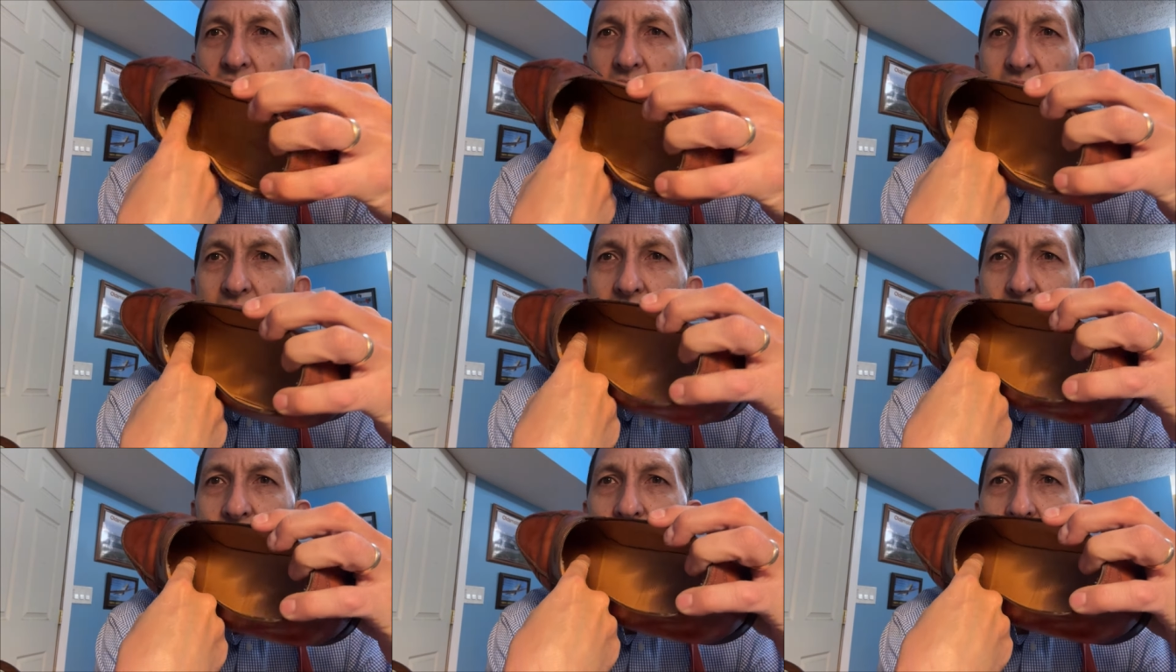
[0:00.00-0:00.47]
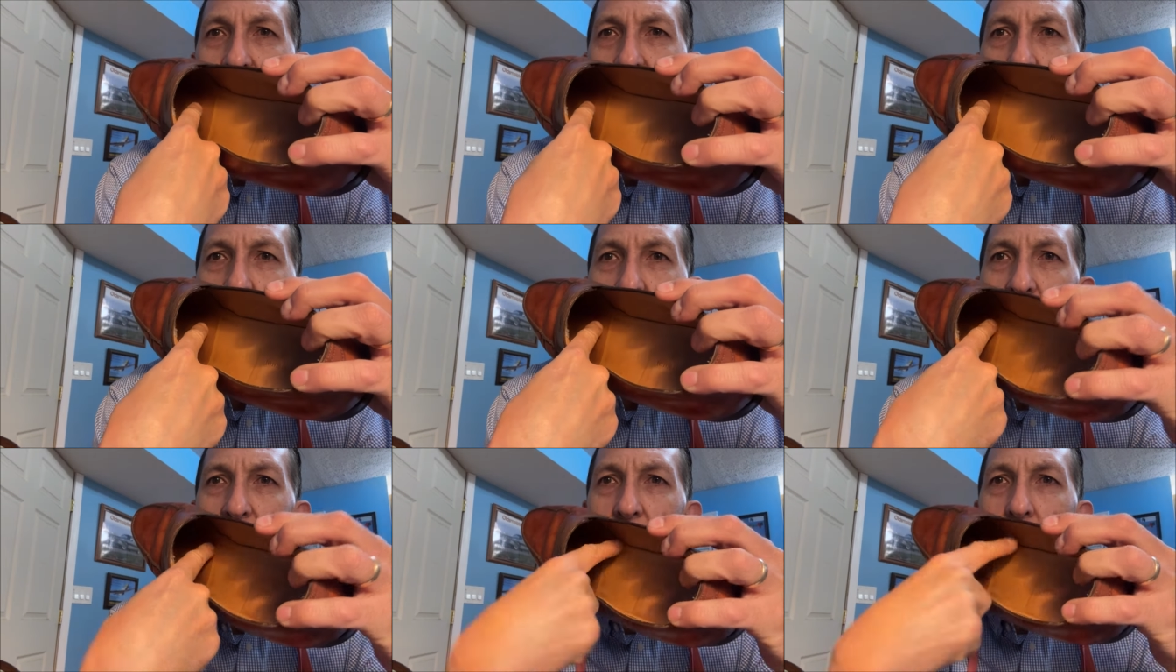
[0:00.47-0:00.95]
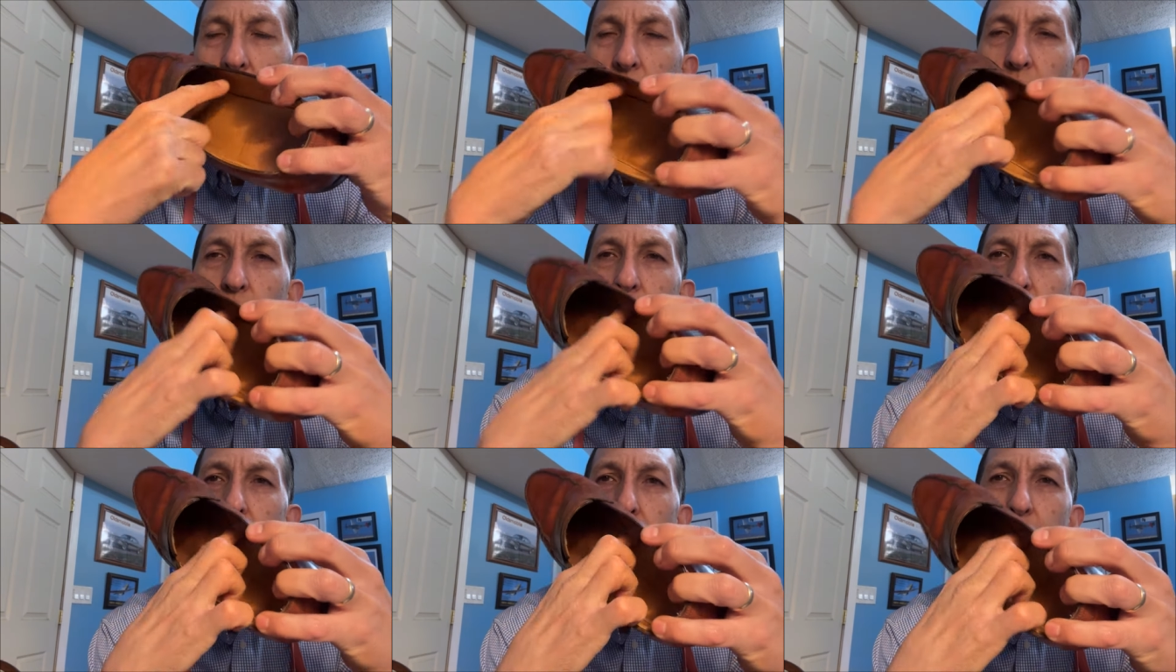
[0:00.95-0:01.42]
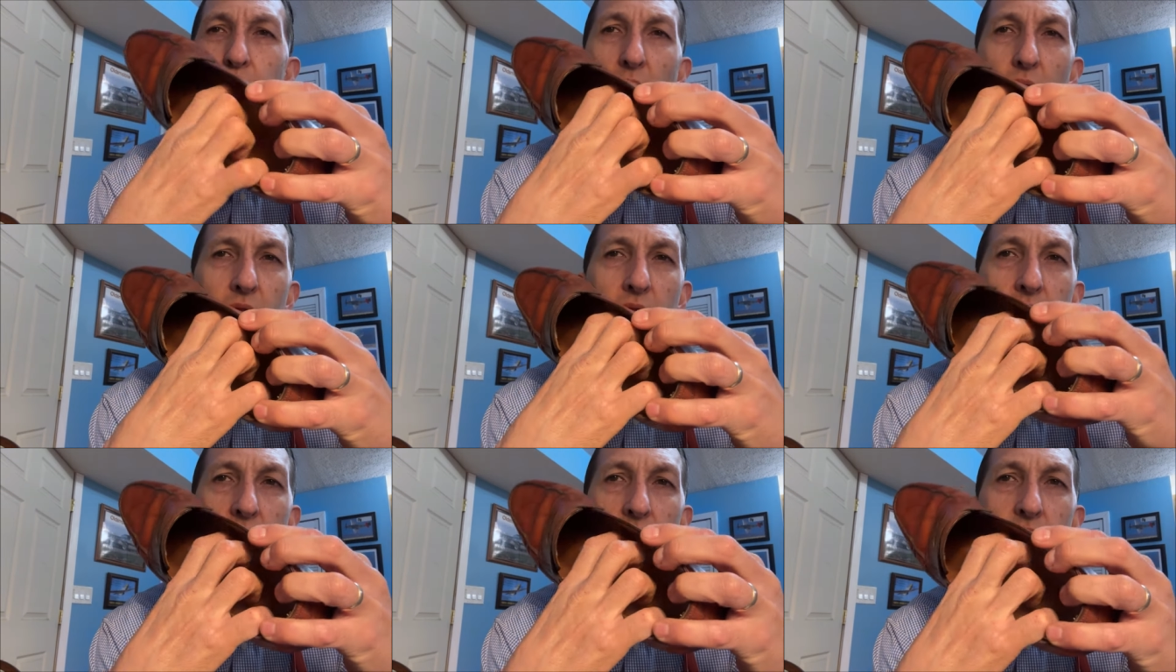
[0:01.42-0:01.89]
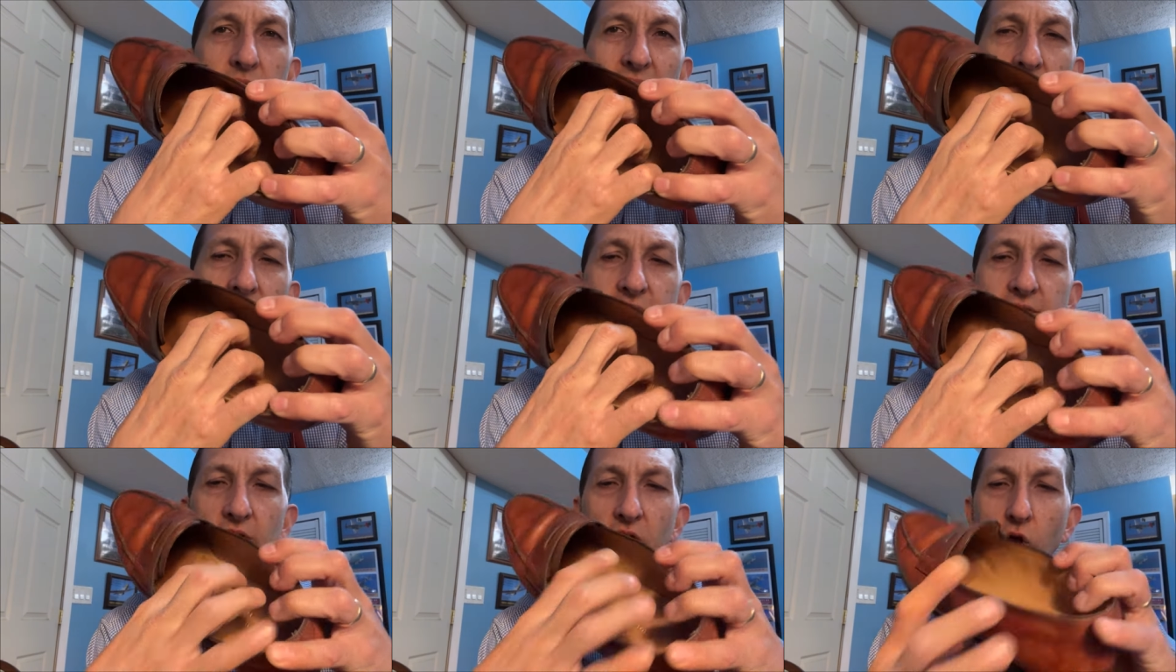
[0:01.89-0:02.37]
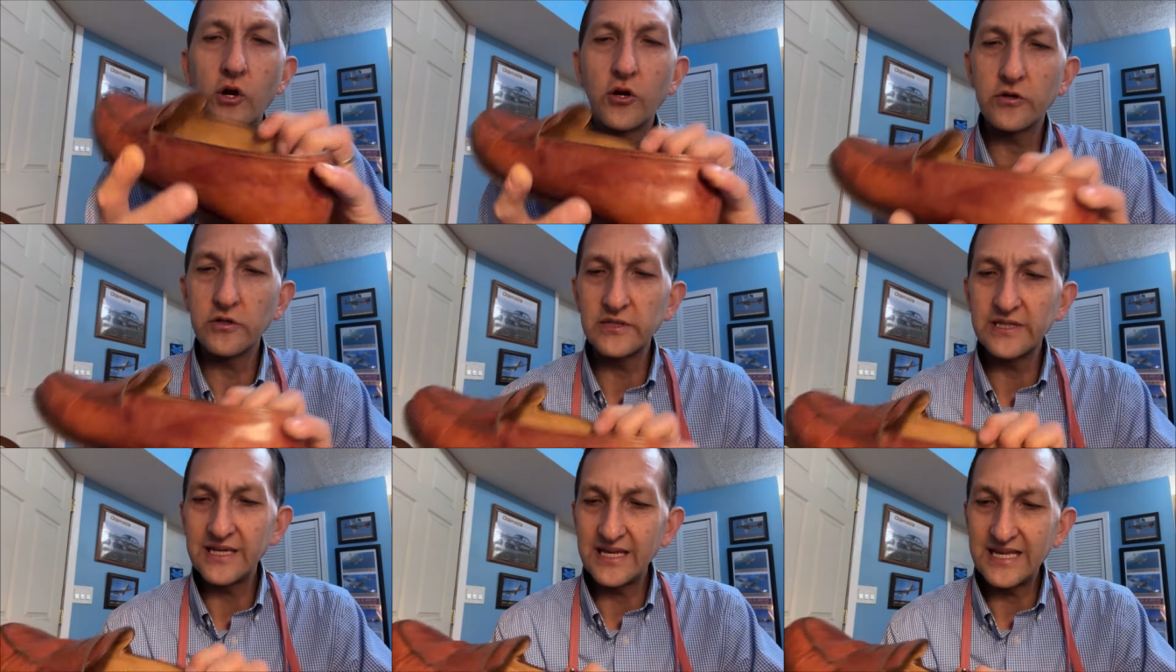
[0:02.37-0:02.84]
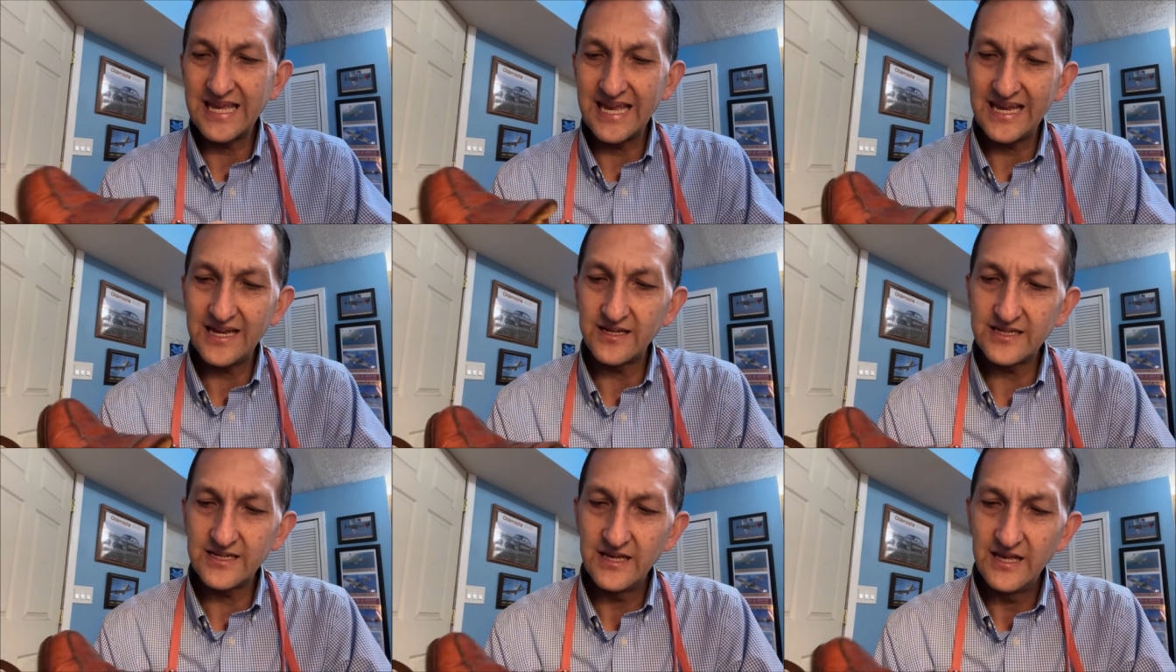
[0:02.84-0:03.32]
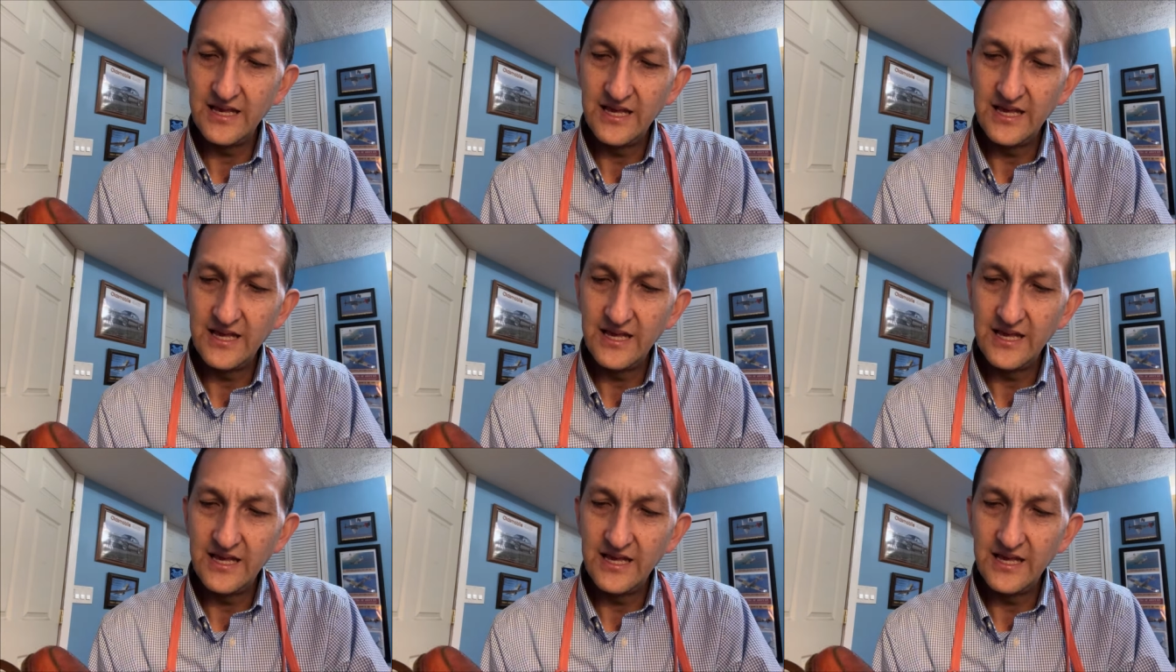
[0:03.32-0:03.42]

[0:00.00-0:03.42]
and this one here are both glued down very heartily. I can't